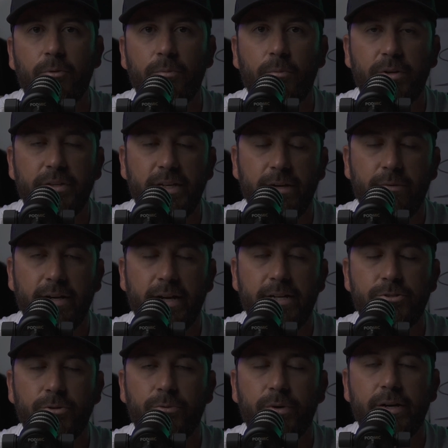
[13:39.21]
we didn't even
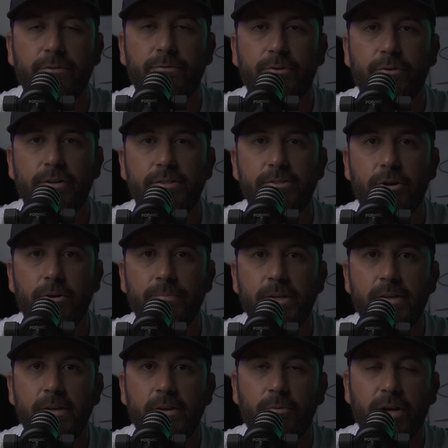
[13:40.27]
get you ready for it. So
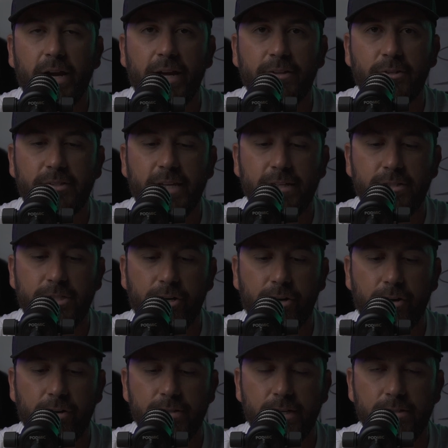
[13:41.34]
we had to take
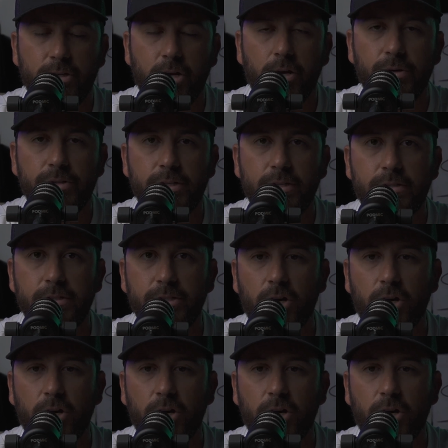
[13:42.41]
turns as coaches.